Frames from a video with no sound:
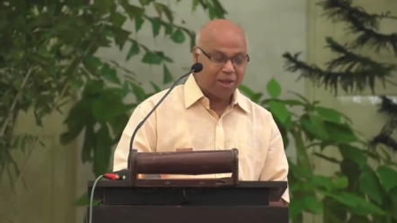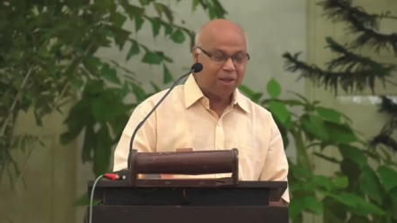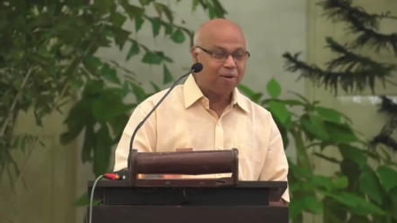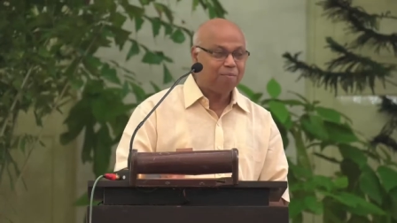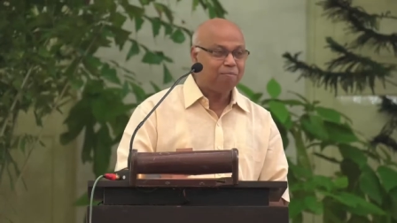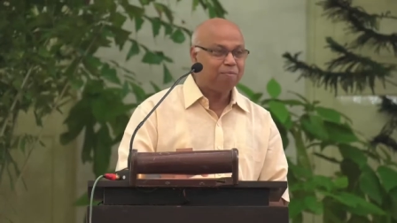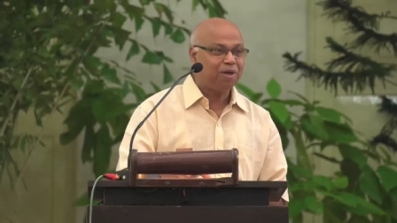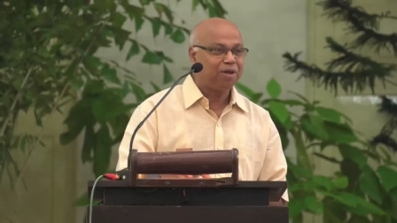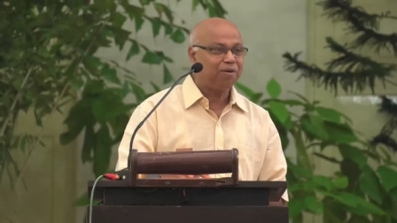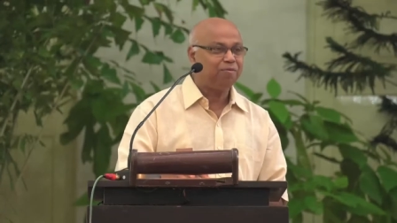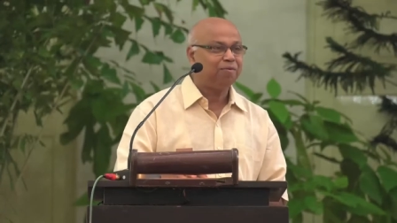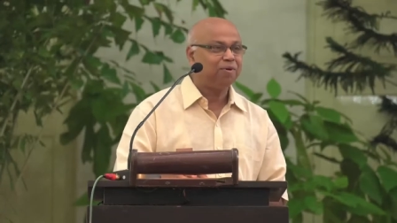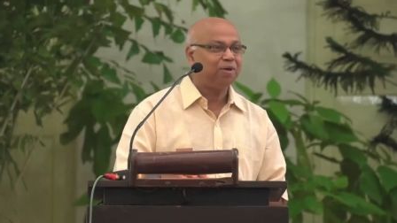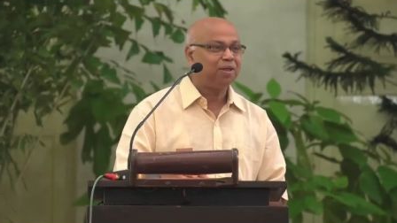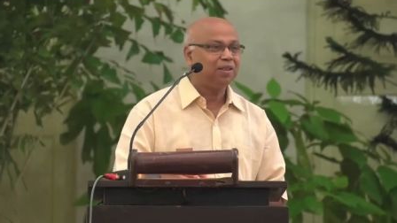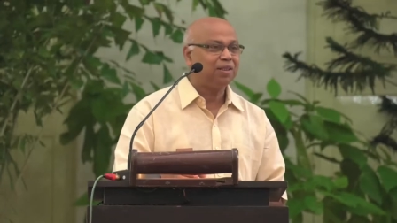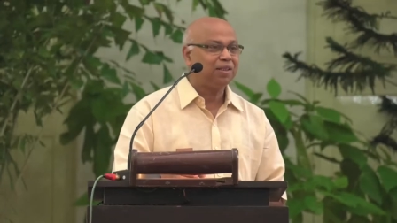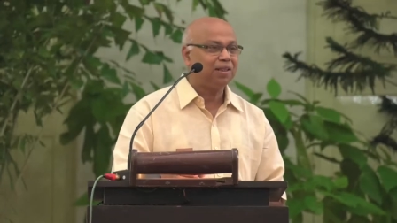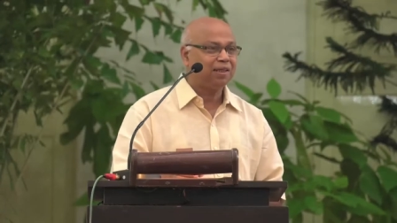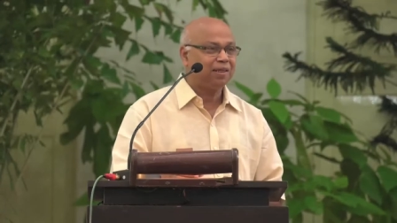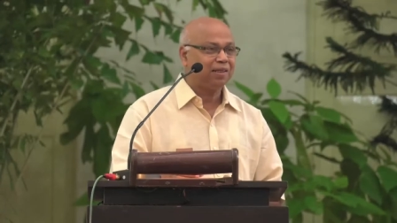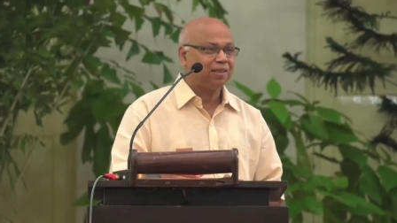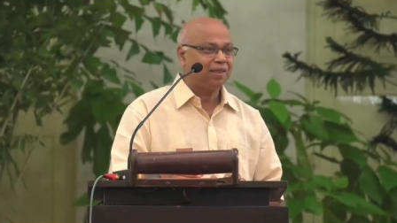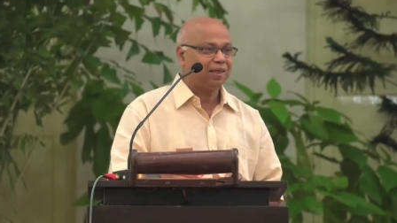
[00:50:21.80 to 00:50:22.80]
But one
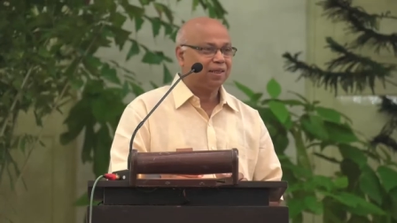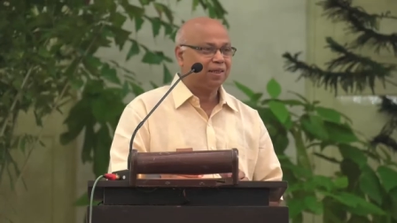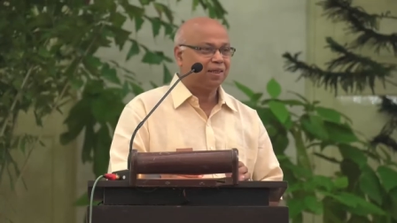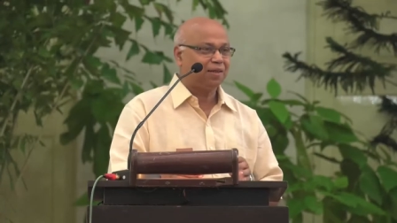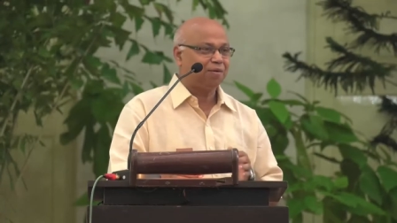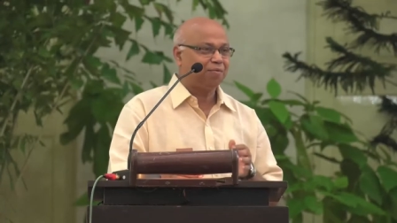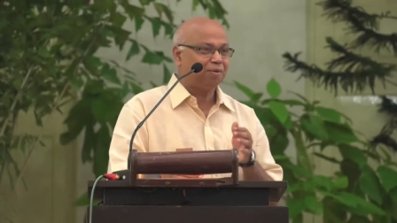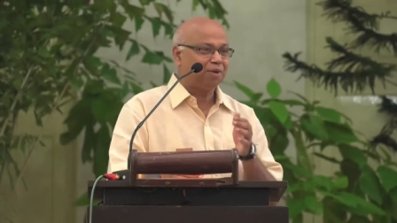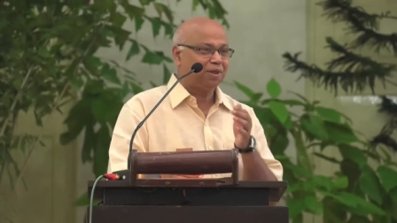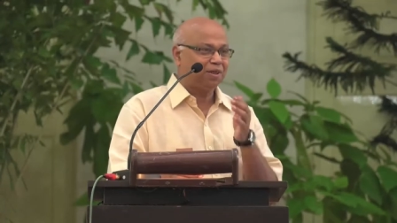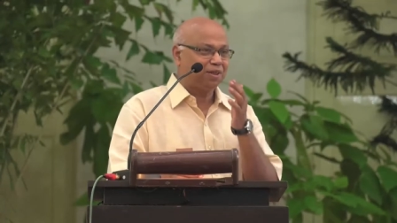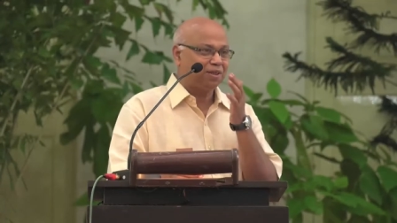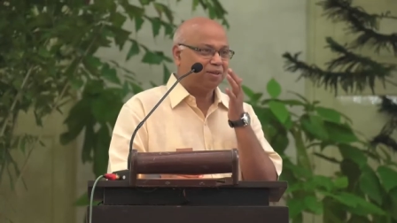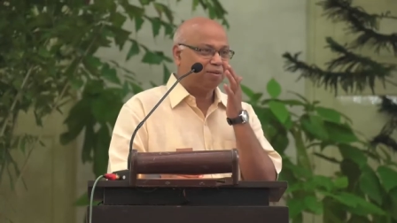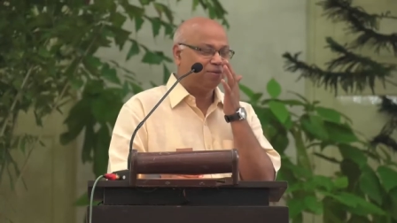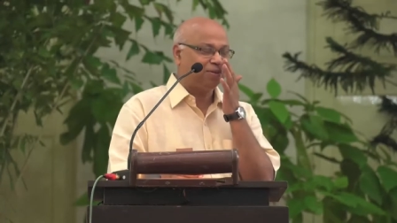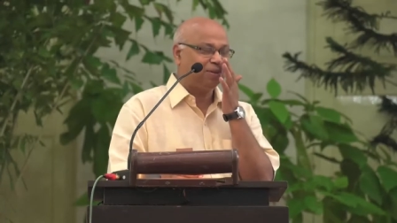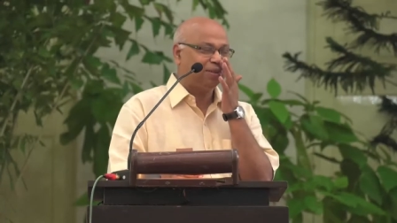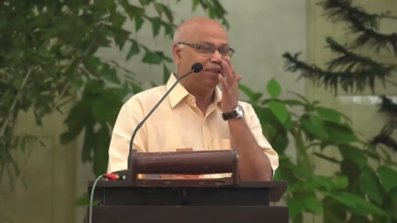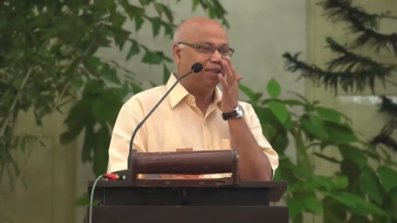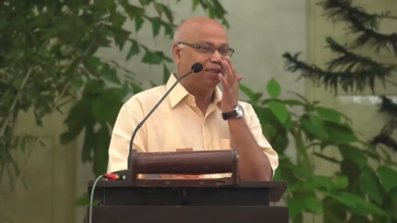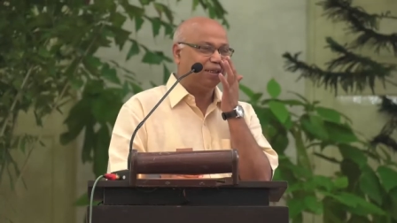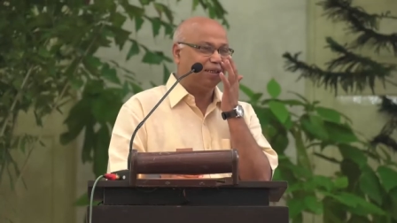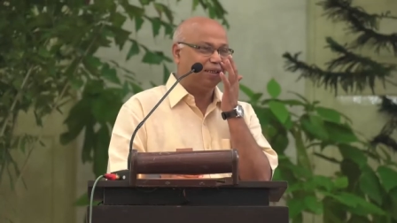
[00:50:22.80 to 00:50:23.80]
thing that I wanted to
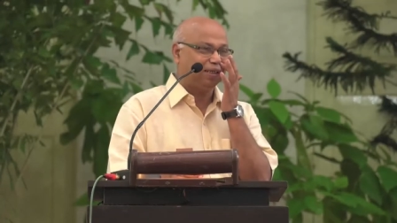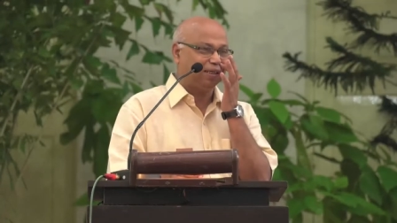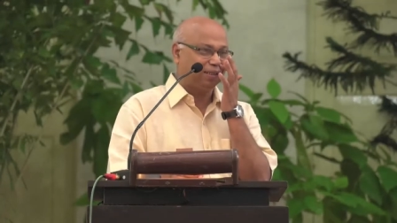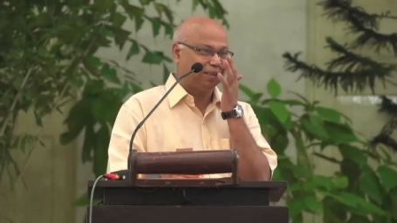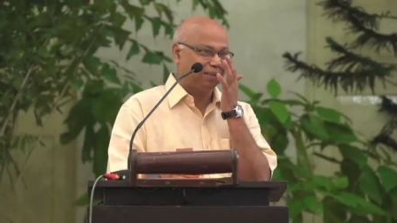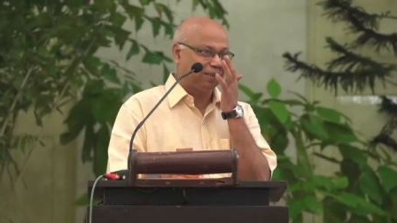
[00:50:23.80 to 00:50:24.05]
say,